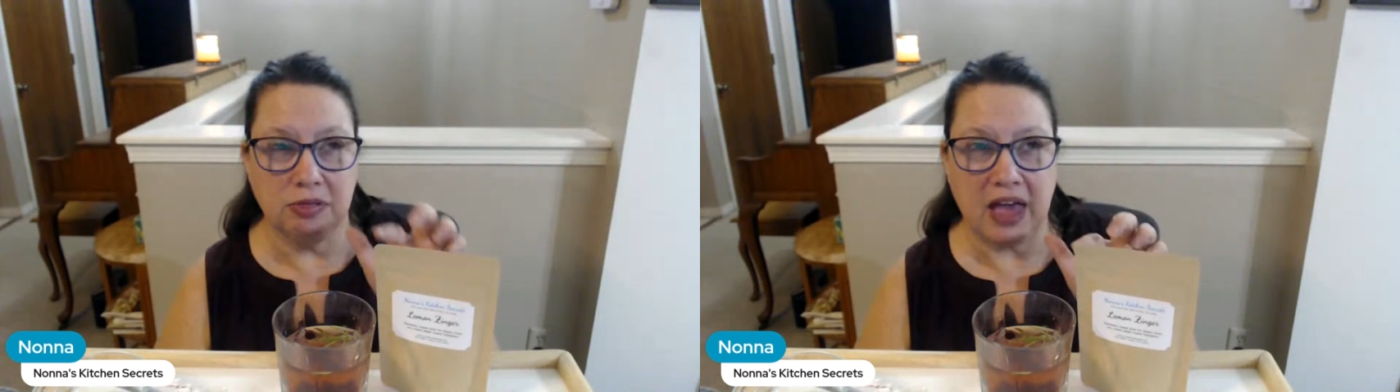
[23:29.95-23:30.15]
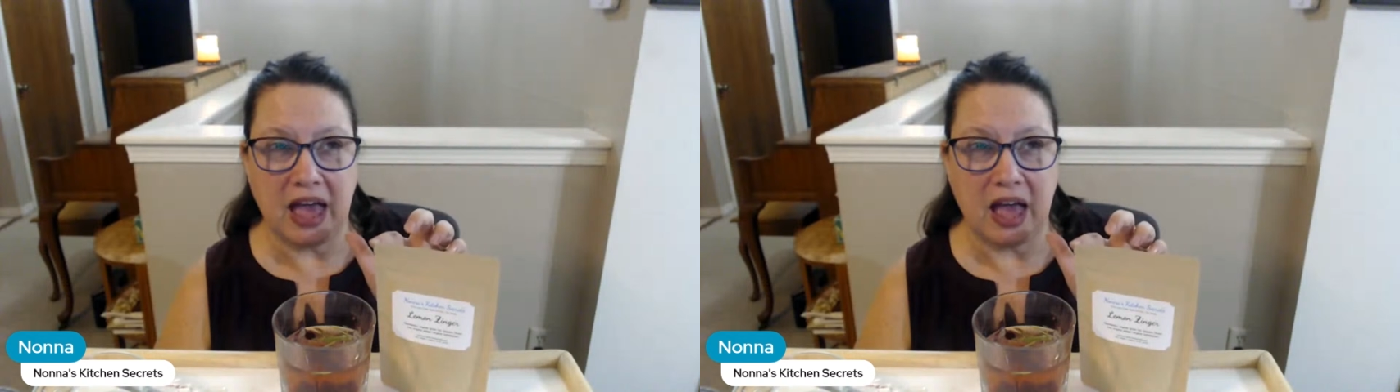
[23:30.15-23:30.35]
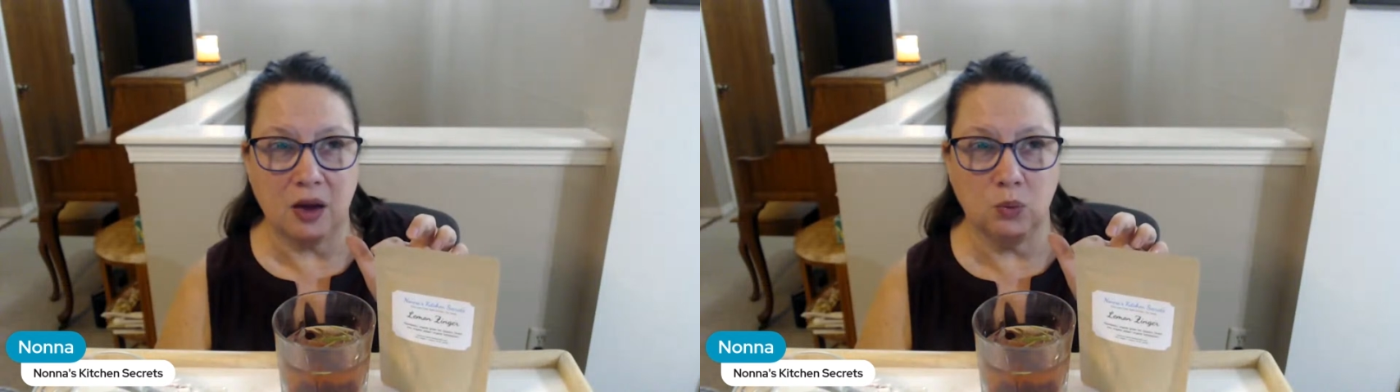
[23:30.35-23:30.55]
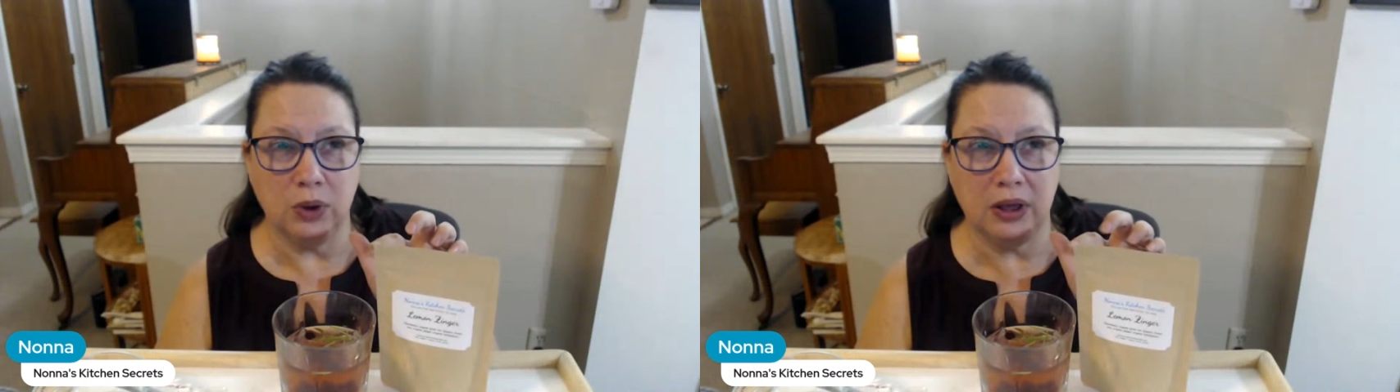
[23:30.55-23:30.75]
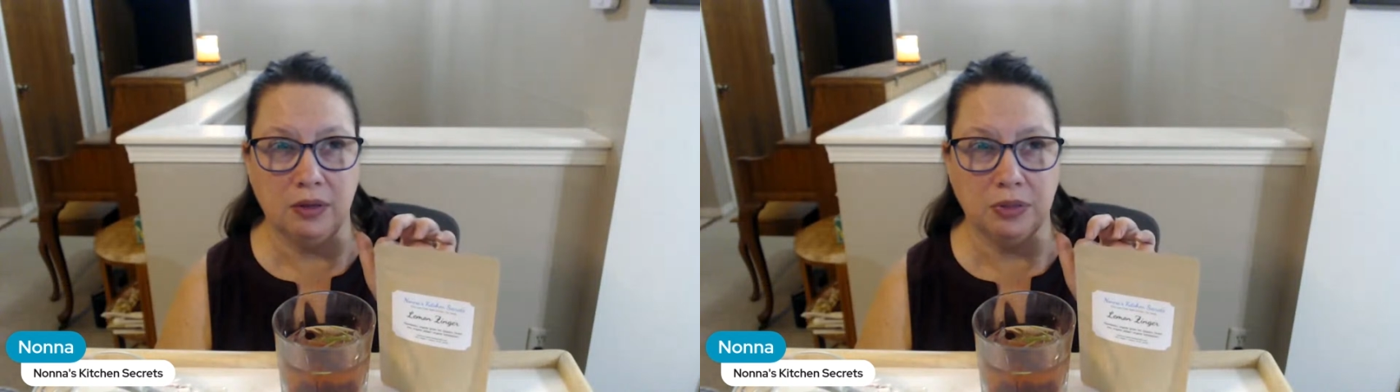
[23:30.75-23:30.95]
that
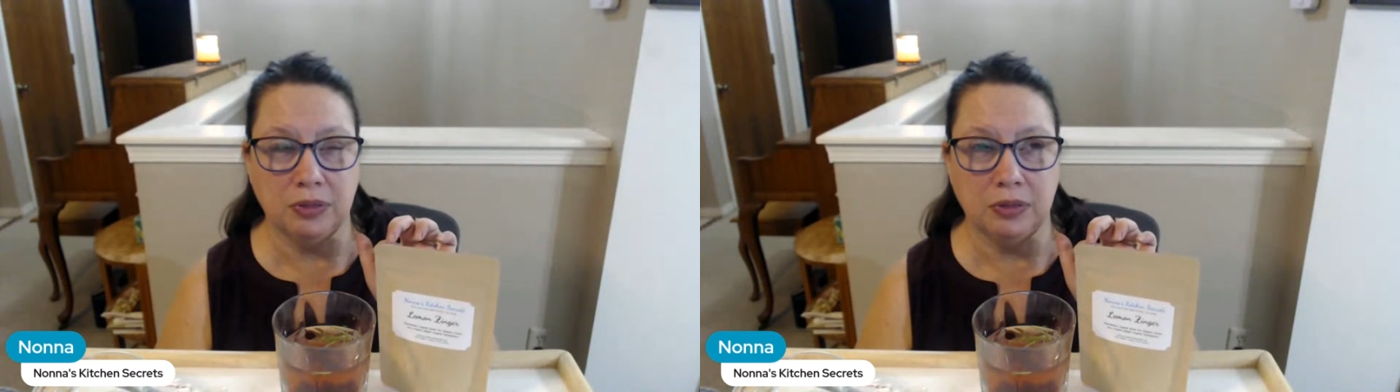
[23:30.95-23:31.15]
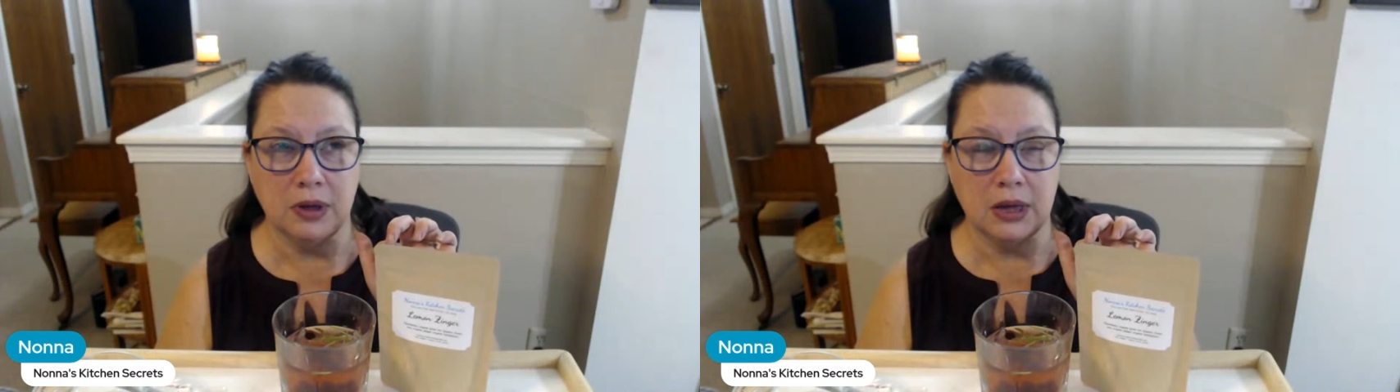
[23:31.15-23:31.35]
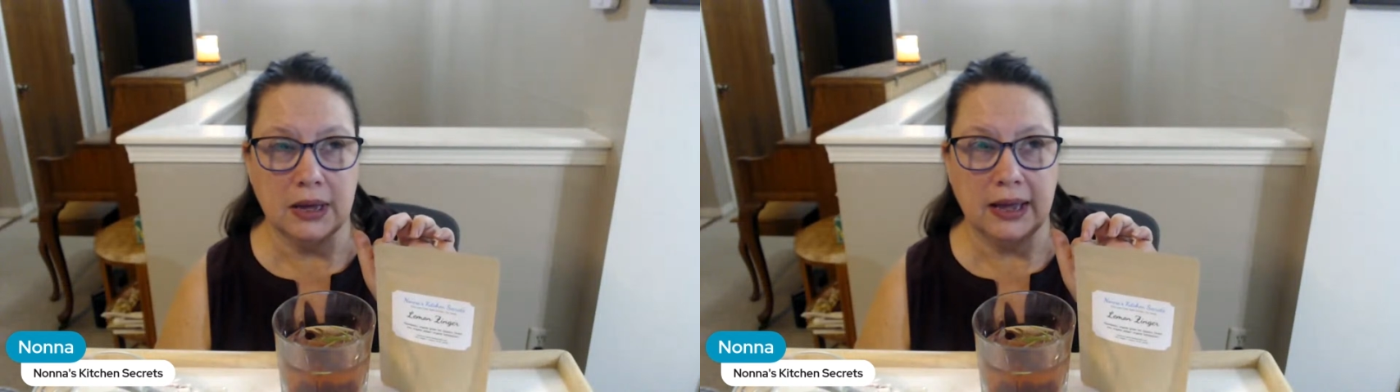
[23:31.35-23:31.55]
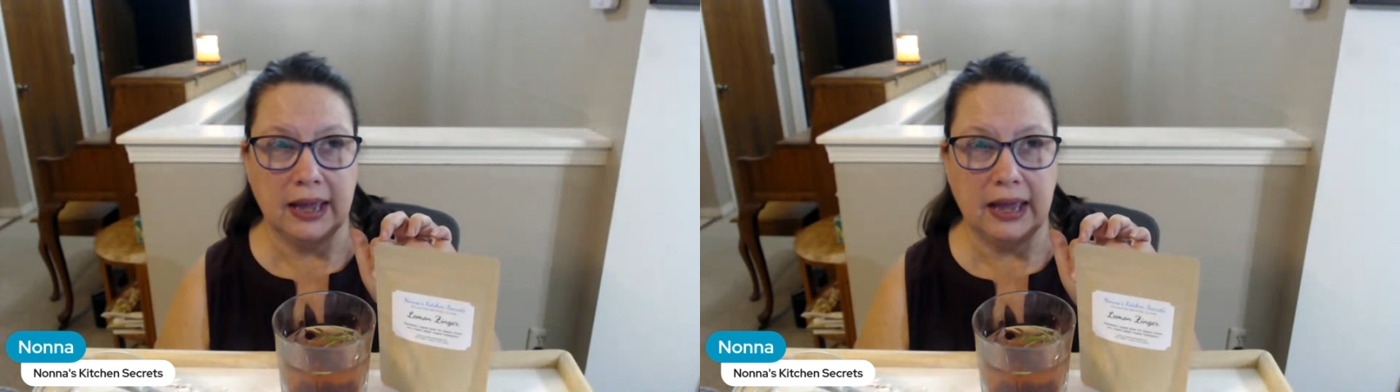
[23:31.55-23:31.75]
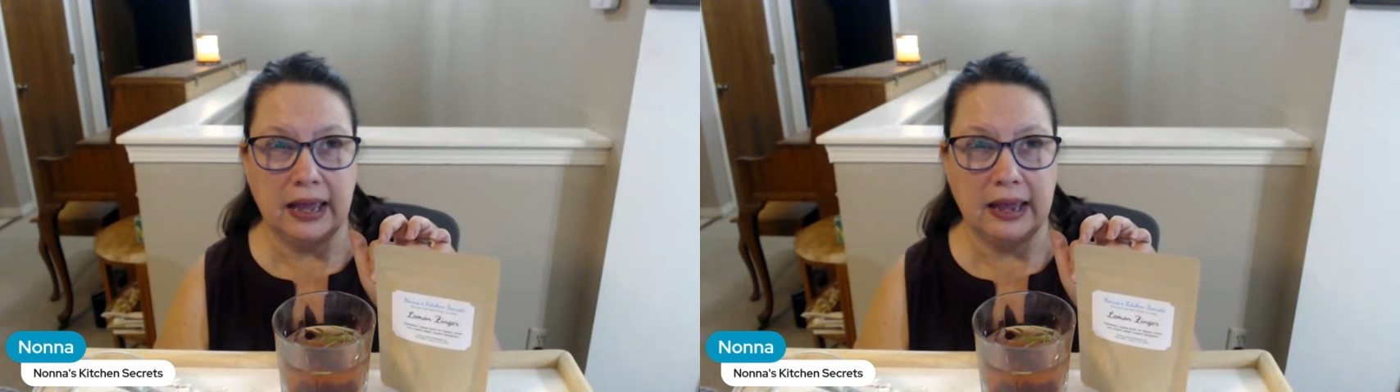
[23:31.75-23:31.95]
with
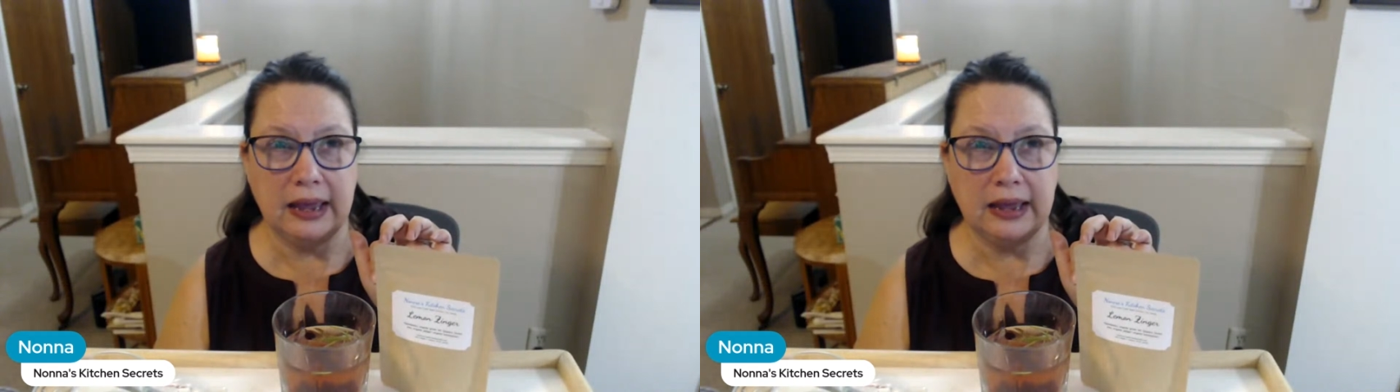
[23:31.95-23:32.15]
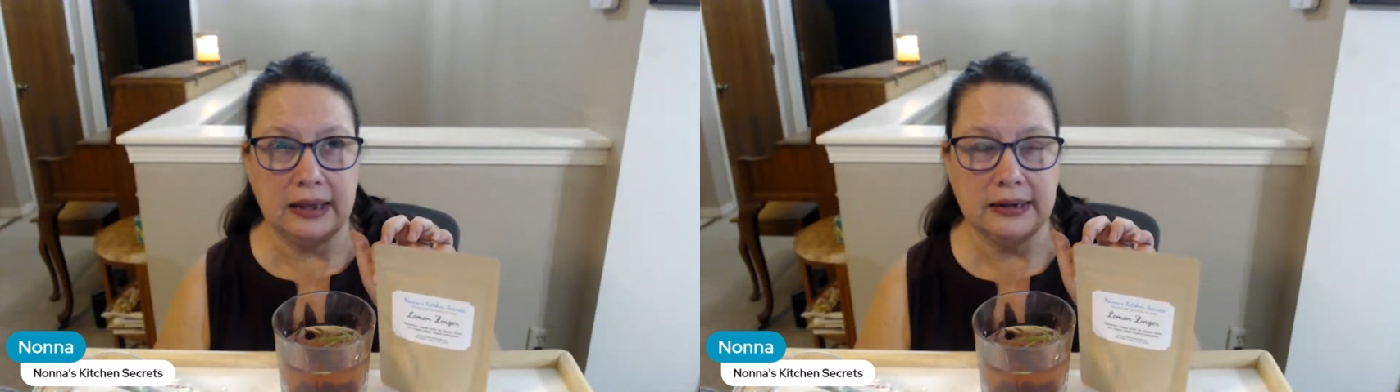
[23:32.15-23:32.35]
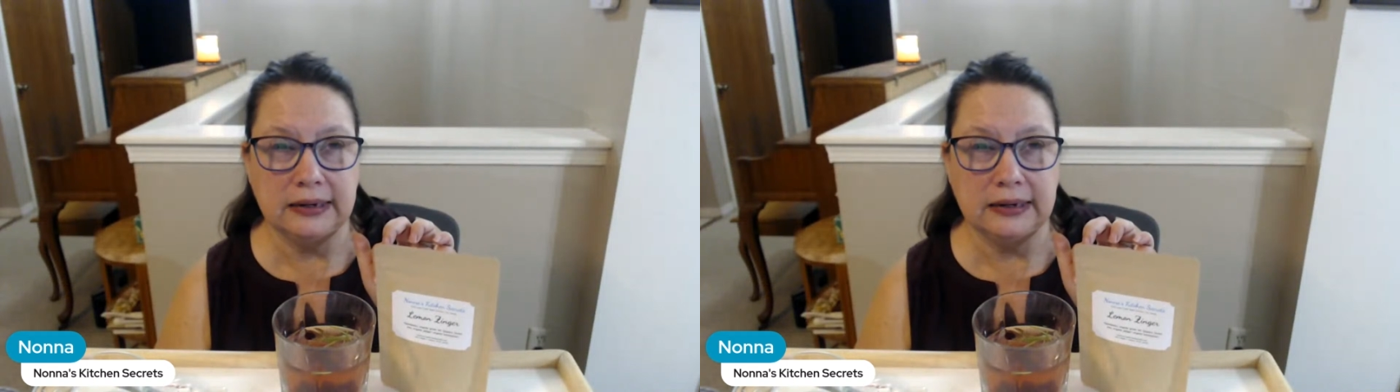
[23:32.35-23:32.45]
a